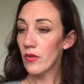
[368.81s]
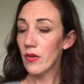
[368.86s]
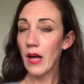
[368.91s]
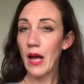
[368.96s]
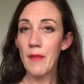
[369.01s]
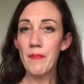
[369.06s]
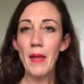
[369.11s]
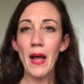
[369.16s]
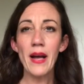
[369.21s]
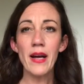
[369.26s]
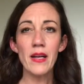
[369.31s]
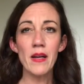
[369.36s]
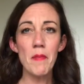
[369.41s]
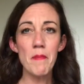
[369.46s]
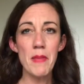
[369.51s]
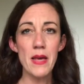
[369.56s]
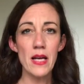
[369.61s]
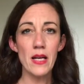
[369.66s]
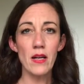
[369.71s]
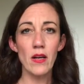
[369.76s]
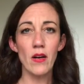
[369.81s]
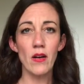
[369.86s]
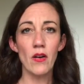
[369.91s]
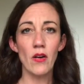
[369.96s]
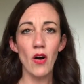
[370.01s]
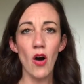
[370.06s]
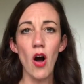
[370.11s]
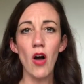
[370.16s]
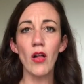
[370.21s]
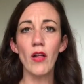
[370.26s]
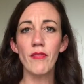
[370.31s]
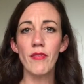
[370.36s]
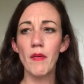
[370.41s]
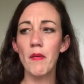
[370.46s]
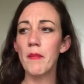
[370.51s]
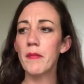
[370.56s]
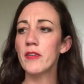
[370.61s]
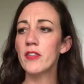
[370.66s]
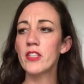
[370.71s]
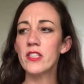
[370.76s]
I'm not gonna make all of them.
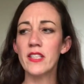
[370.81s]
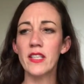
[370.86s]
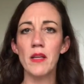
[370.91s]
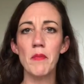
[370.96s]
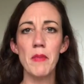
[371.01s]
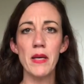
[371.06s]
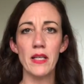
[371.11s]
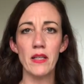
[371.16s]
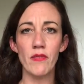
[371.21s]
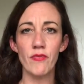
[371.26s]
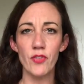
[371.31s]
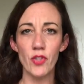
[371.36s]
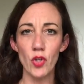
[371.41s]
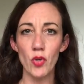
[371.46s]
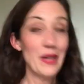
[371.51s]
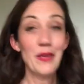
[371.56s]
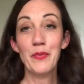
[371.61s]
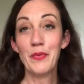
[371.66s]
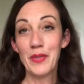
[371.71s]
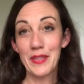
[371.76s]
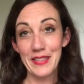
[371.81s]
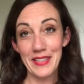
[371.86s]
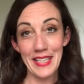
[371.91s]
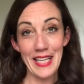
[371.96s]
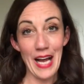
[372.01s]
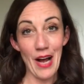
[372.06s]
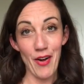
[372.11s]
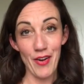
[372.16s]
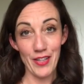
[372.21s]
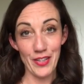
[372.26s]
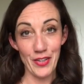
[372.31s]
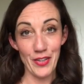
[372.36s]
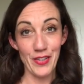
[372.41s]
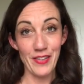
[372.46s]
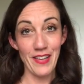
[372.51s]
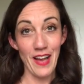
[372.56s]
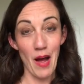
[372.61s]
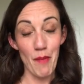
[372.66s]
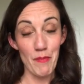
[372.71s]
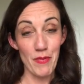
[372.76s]
I'm just gonna make a few. We'll see how it turns
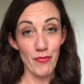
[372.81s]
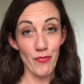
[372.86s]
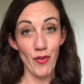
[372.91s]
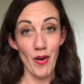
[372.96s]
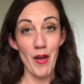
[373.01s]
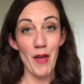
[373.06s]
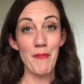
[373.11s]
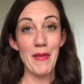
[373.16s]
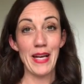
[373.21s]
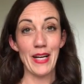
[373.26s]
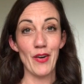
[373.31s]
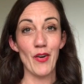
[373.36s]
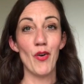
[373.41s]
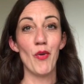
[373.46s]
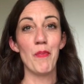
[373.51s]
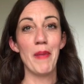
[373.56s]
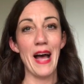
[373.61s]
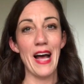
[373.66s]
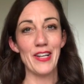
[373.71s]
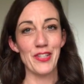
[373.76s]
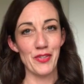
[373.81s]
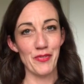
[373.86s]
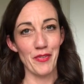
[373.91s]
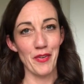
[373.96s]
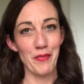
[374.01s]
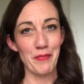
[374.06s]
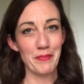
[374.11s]
out before I make a whole batch of them.